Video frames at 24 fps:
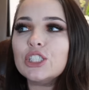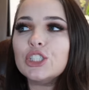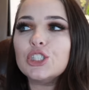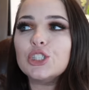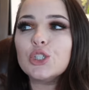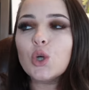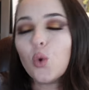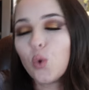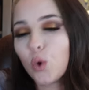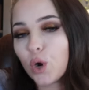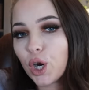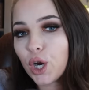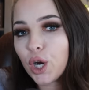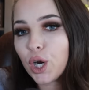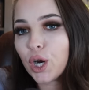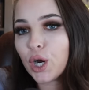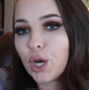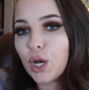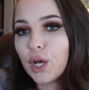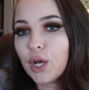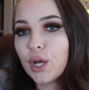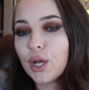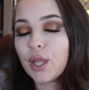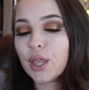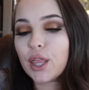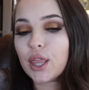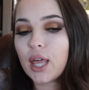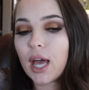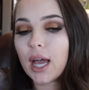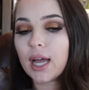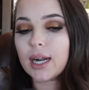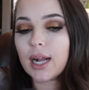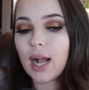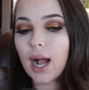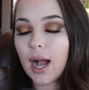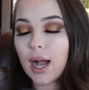sure
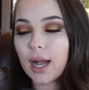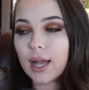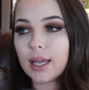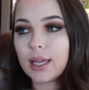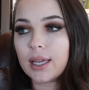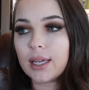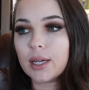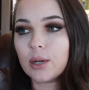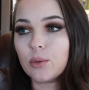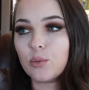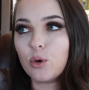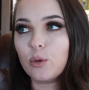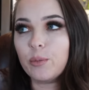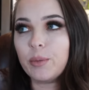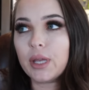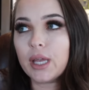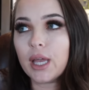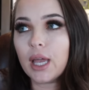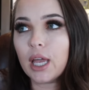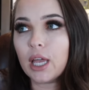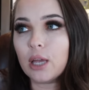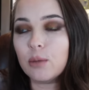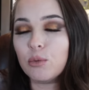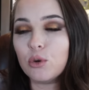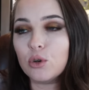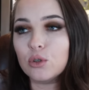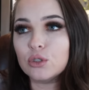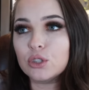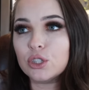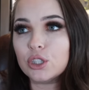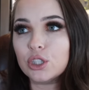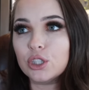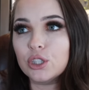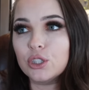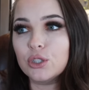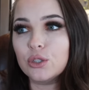that I will be able
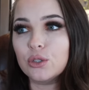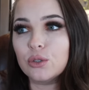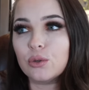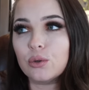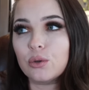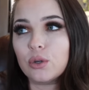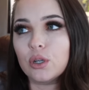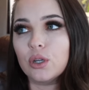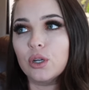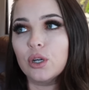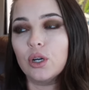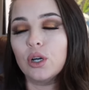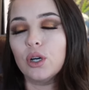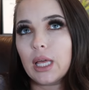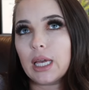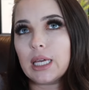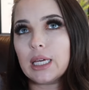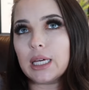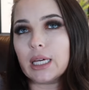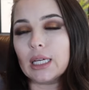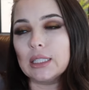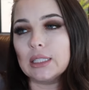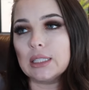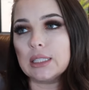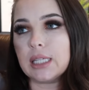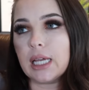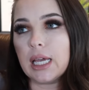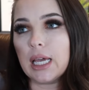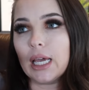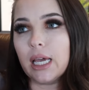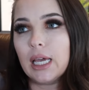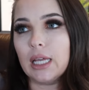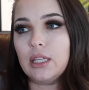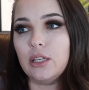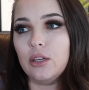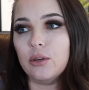to like
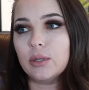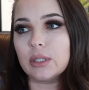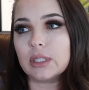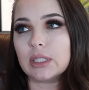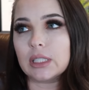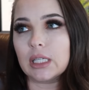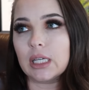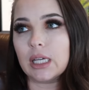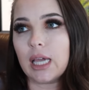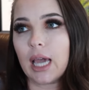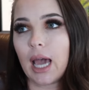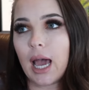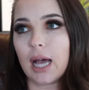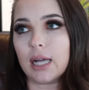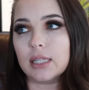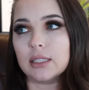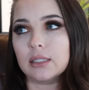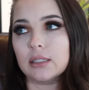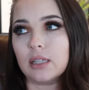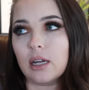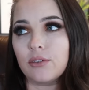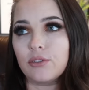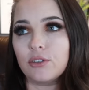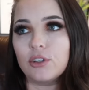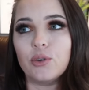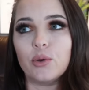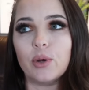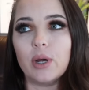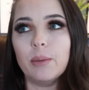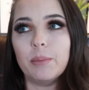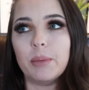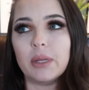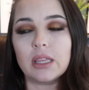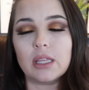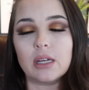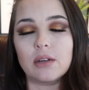continuously add stuff to
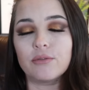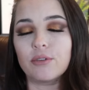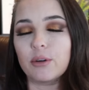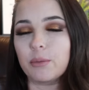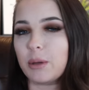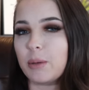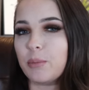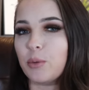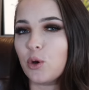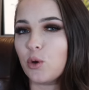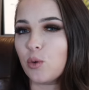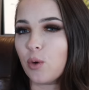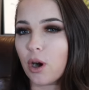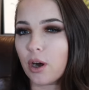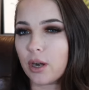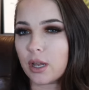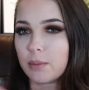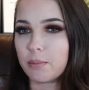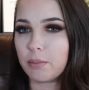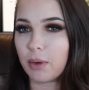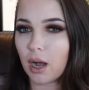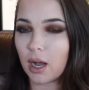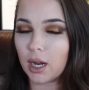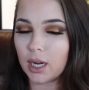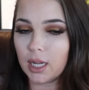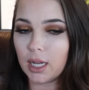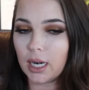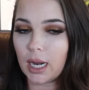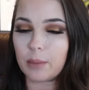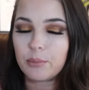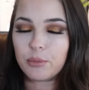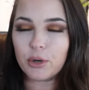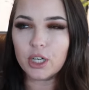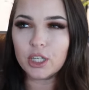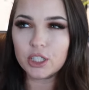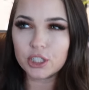it. But then for people who already bought it,
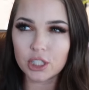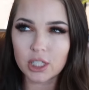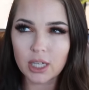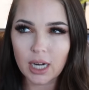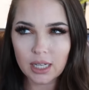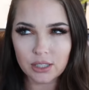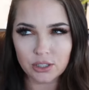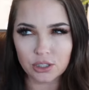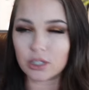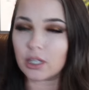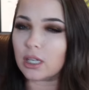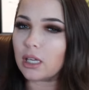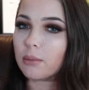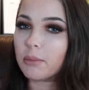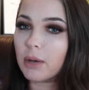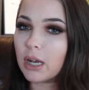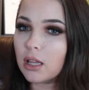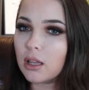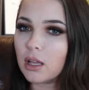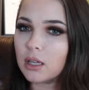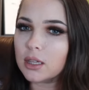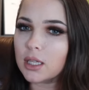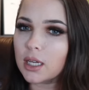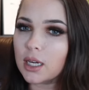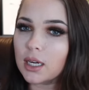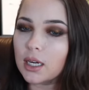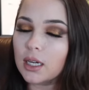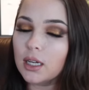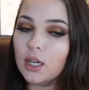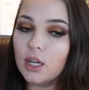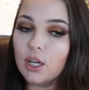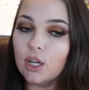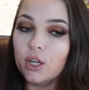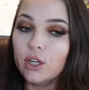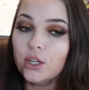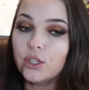I'm pretty sure it has your email on there.
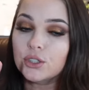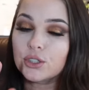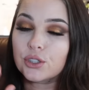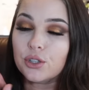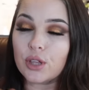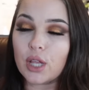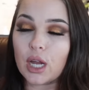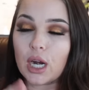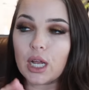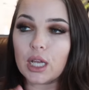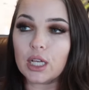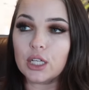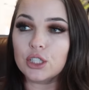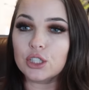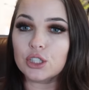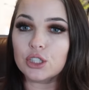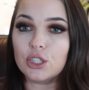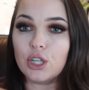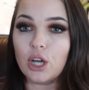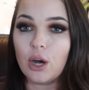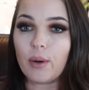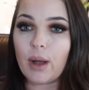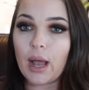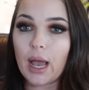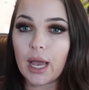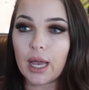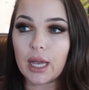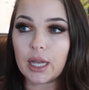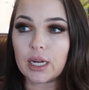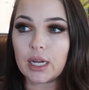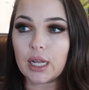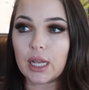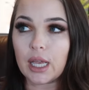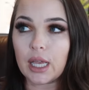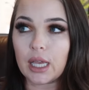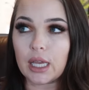So then I can just go
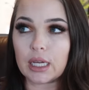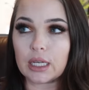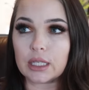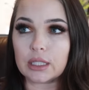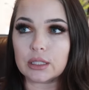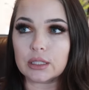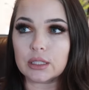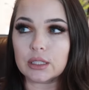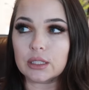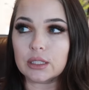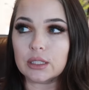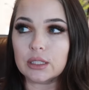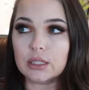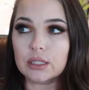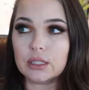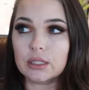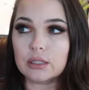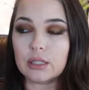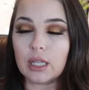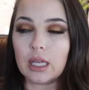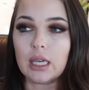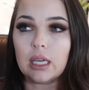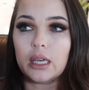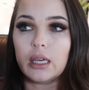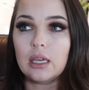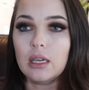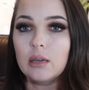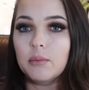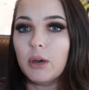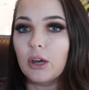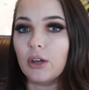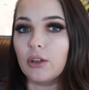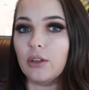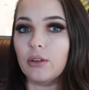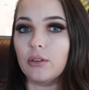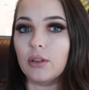ahead and like
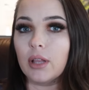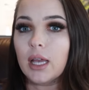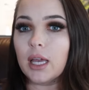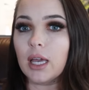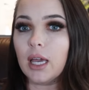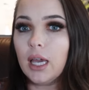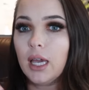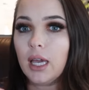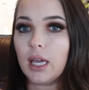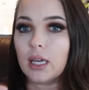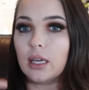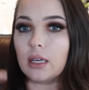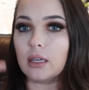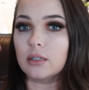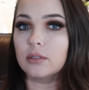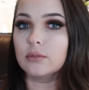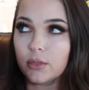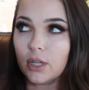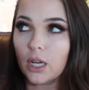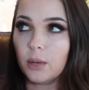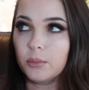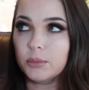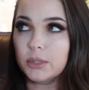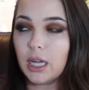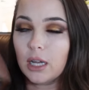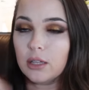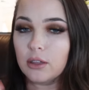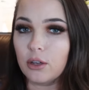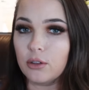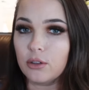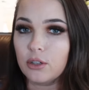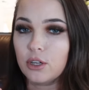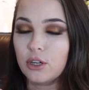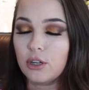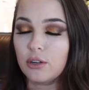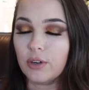email you like, hey, come
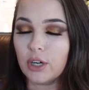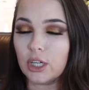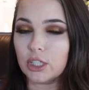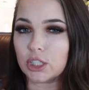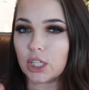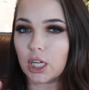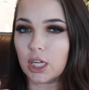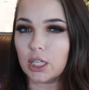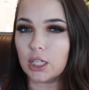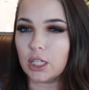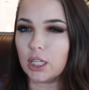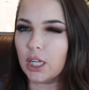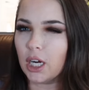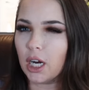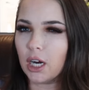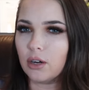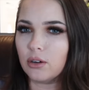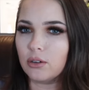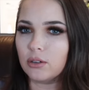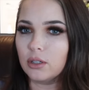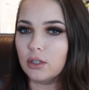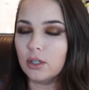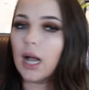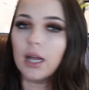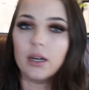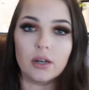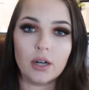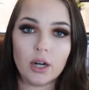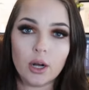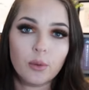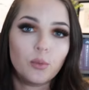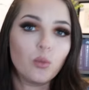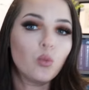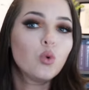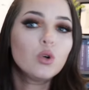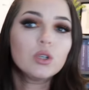download the new version. You know, I don't
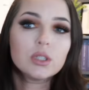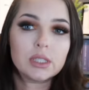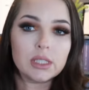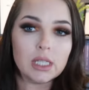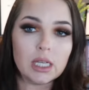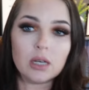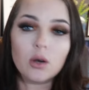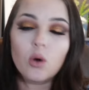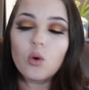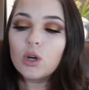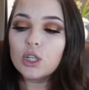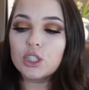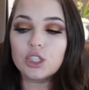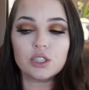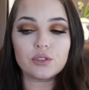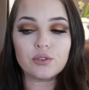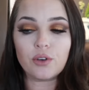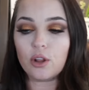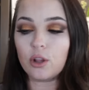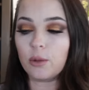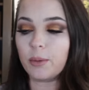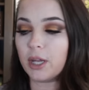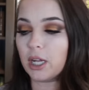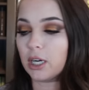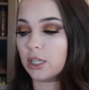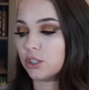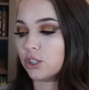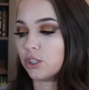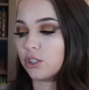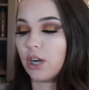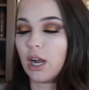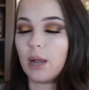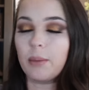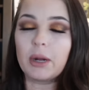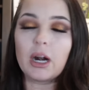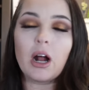know. We'll see. Or just follow me on
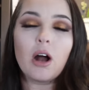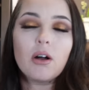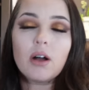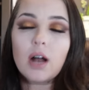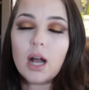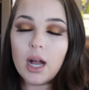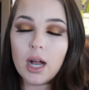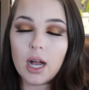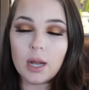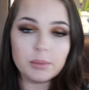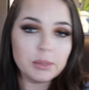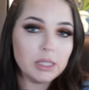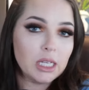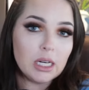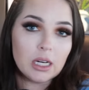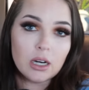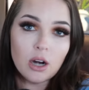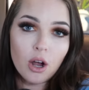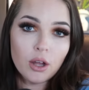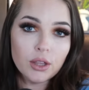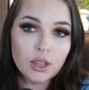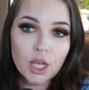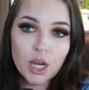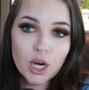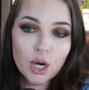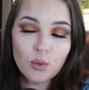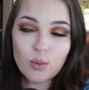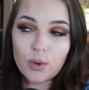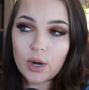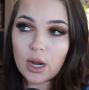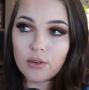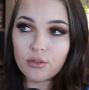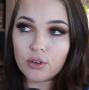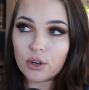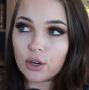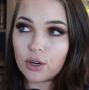Instagram and I'll update it on there
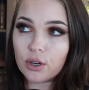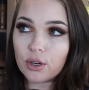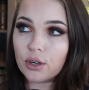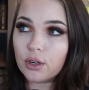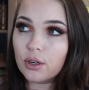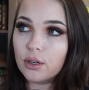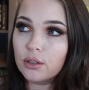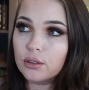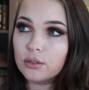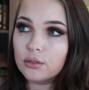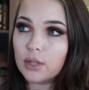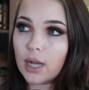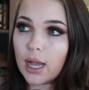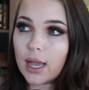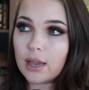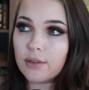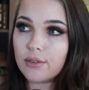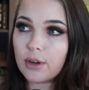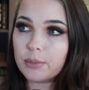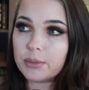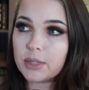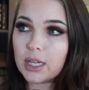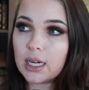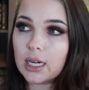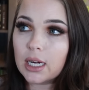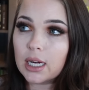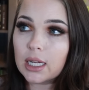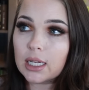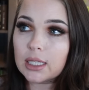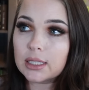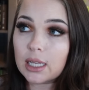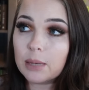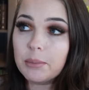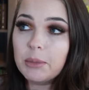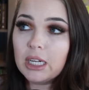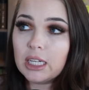whenever I have updated it,
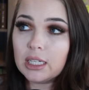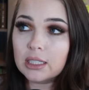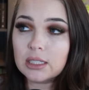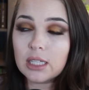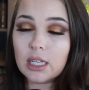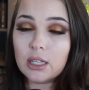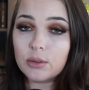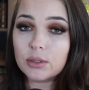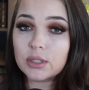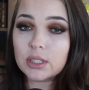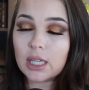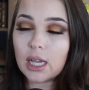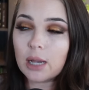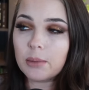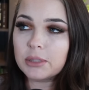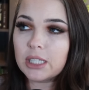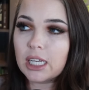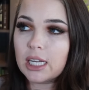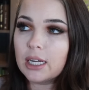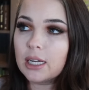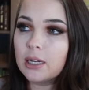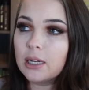because I'm going to continuously update